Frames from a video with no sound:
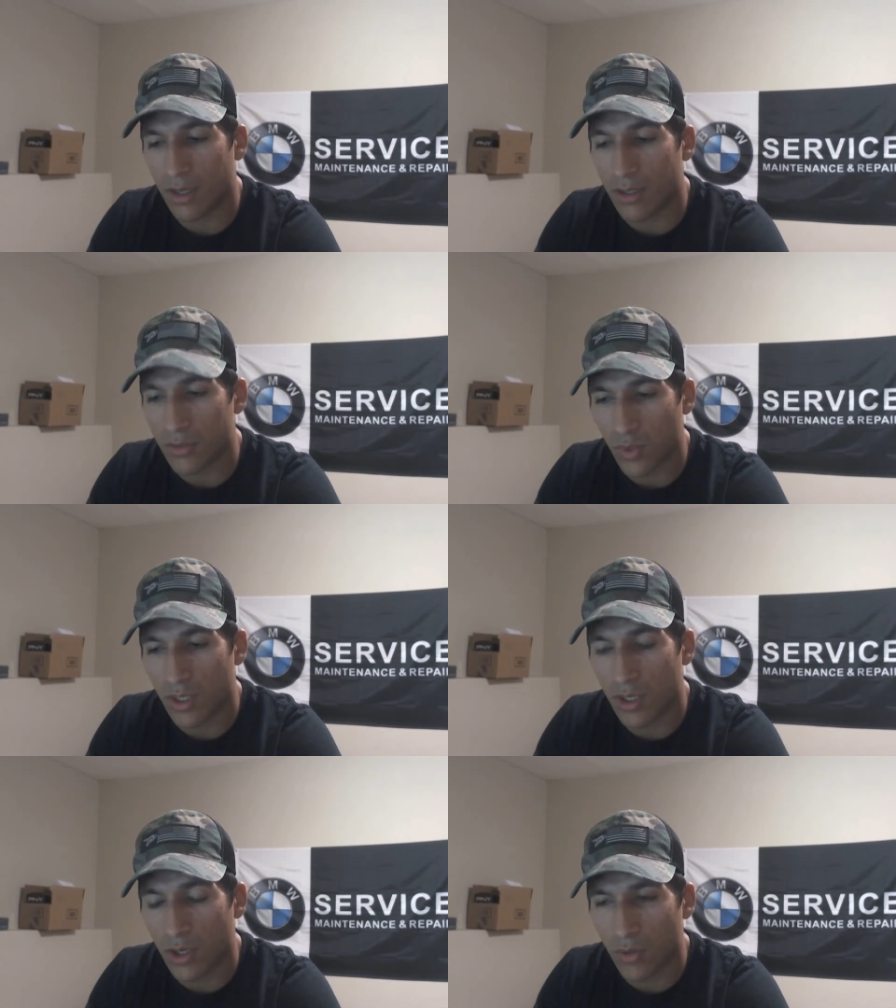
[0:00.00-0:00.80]
As we
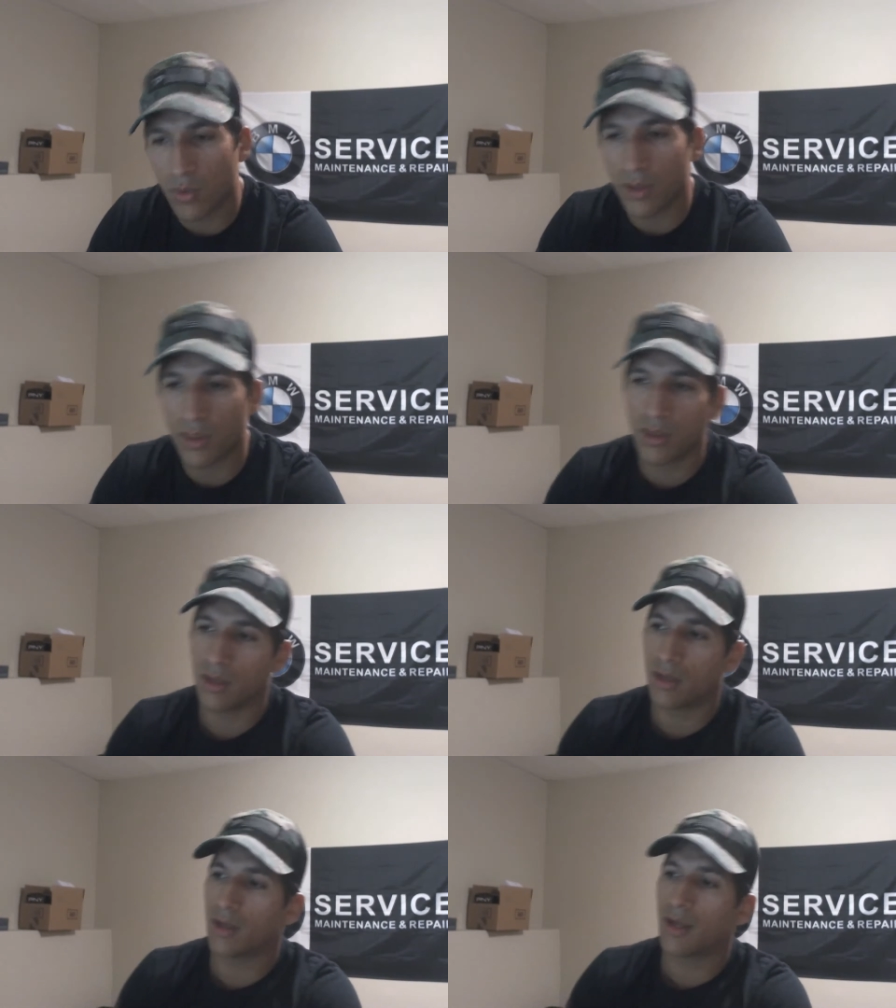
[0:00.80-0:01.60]
know, with
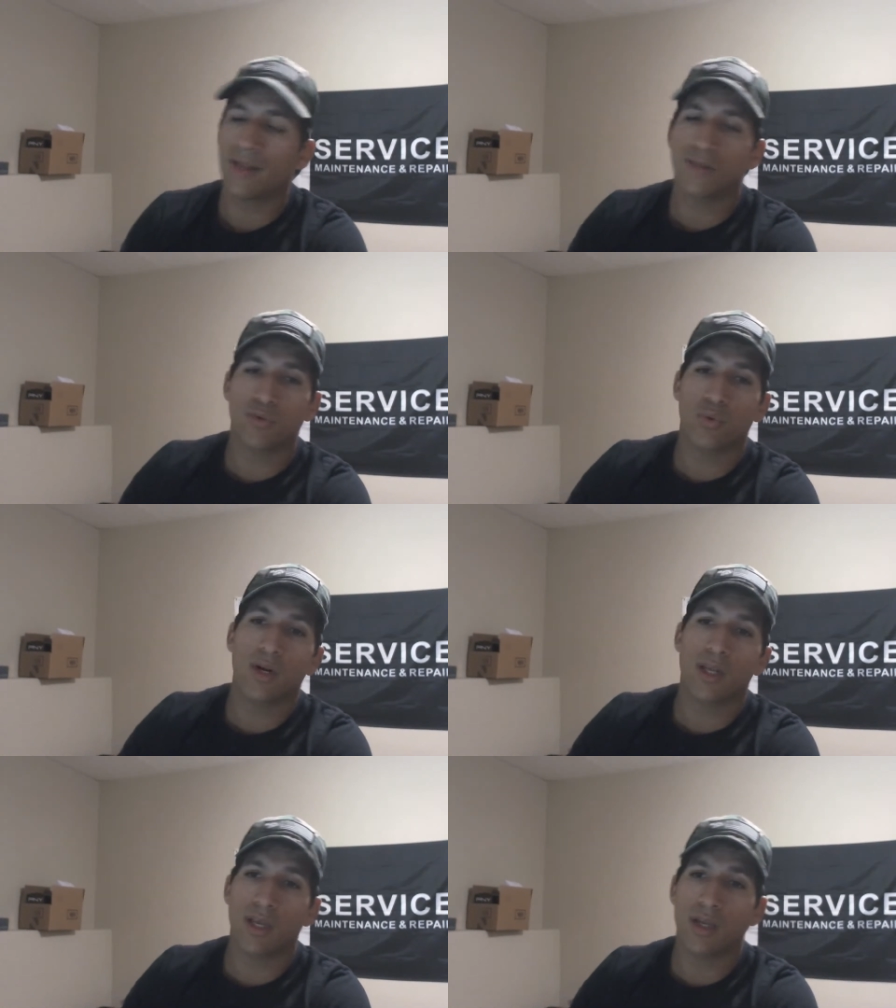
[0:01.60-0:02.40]
the
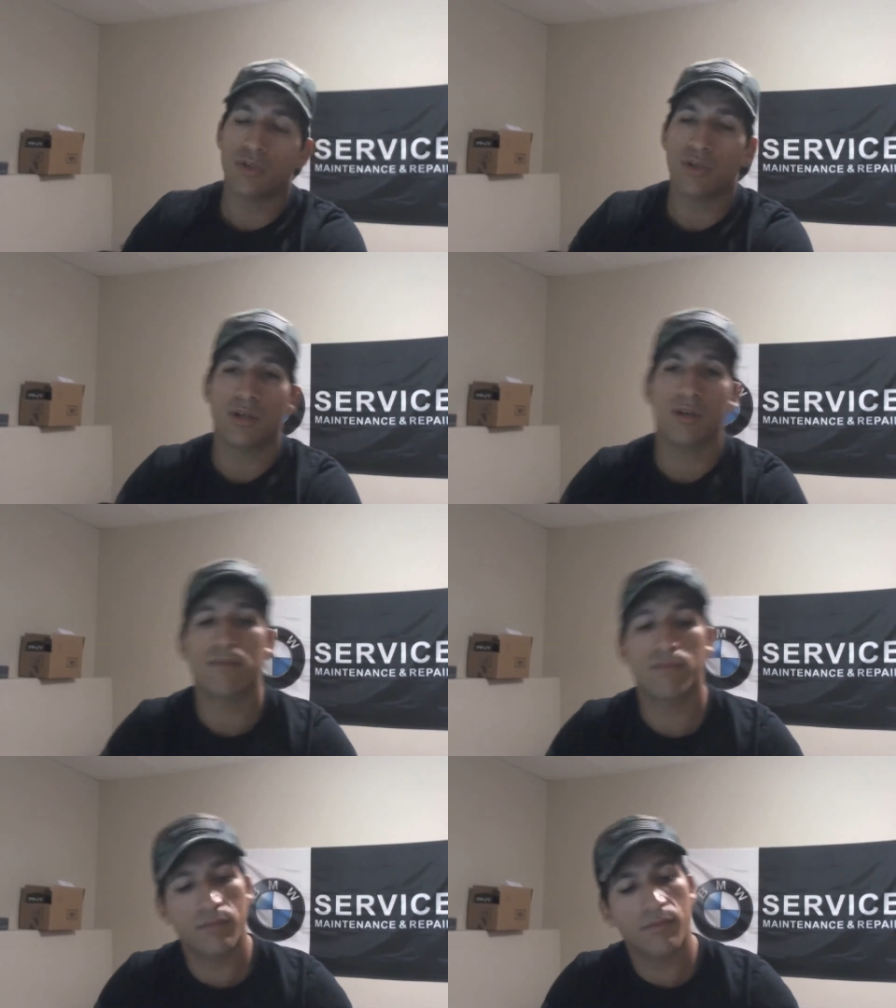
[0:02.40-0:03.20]
N20 engine
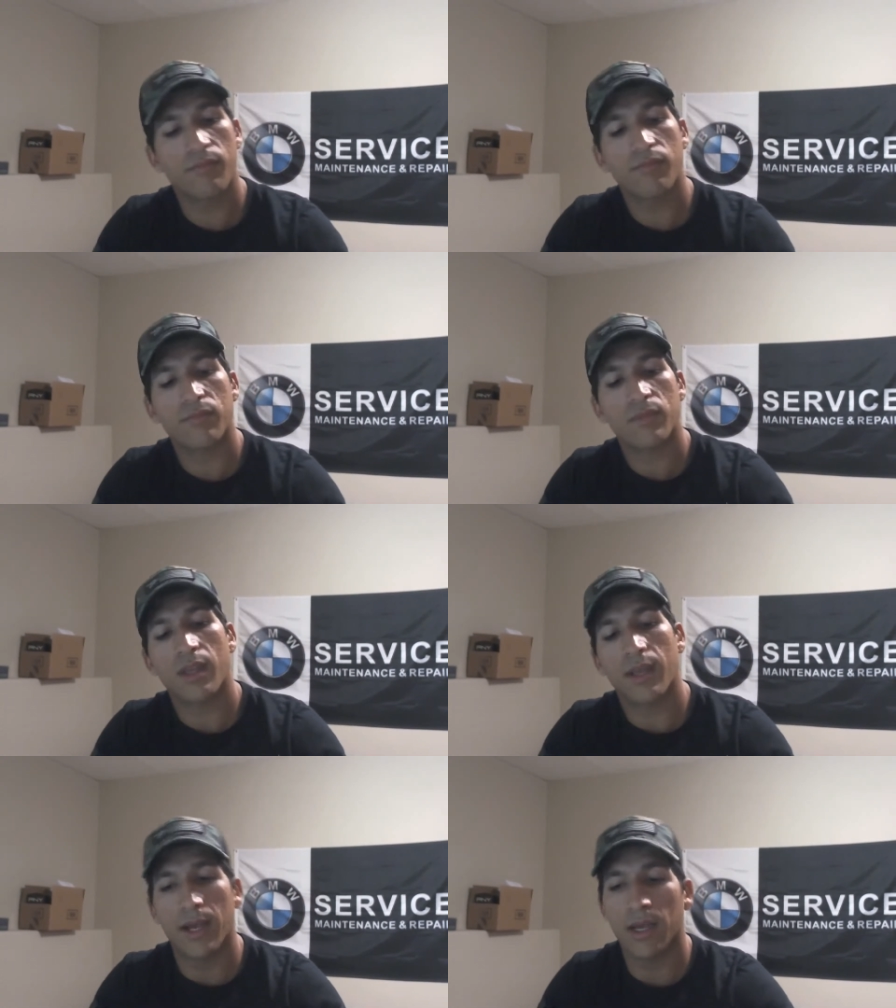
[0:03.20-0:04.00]

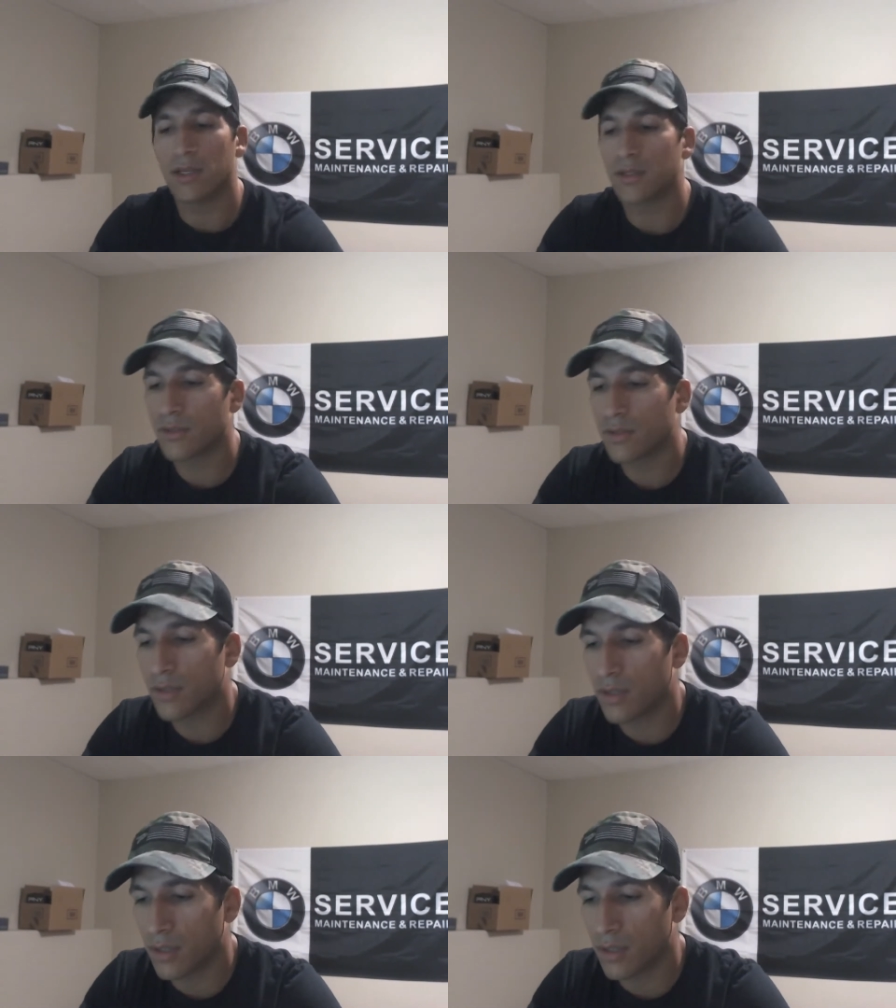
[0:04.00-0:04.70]
has